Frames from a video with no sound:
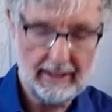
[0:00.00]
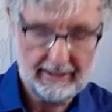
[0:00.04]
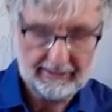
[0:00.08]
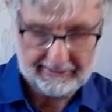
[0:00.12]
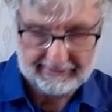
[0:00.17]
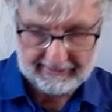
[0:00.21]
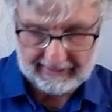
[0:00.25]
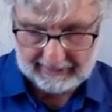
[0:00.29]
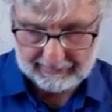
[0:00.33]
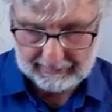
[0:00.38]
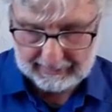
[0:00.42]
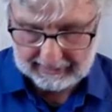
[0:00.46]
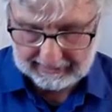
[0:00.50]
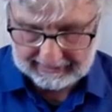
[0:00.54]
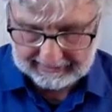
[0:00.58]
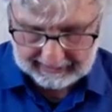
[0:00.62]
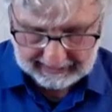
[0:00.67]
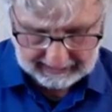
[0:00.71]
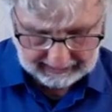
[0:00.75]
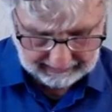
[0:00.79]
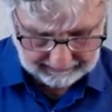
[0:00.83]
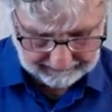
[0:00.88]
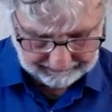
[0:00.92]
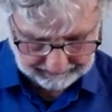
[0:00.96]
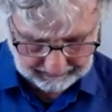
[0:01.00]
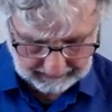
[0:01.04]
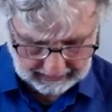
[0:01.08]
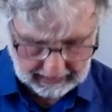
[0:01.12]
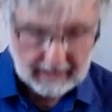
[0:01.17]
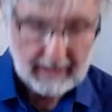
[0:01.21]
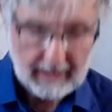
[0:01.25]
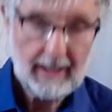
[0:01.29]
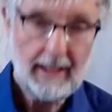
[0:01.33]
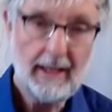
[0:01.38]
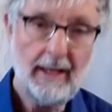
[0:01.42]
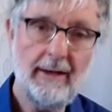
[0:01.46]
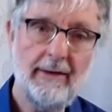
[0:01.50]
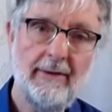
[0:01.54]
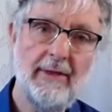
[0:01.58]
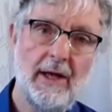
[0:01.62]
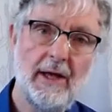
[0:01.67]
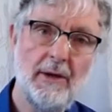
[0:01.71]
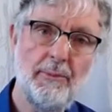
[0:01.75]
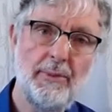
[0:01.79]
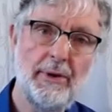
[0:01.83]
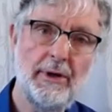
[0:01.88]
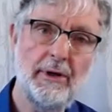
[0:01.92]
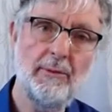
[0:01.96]
and seamlessly into
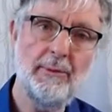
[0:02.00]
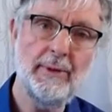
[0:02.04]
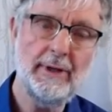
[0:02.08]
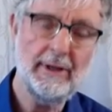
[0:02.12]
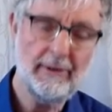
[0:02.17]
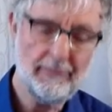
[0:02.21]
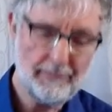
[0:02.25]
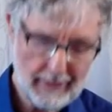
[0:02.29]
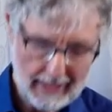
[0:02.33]
their pyramid of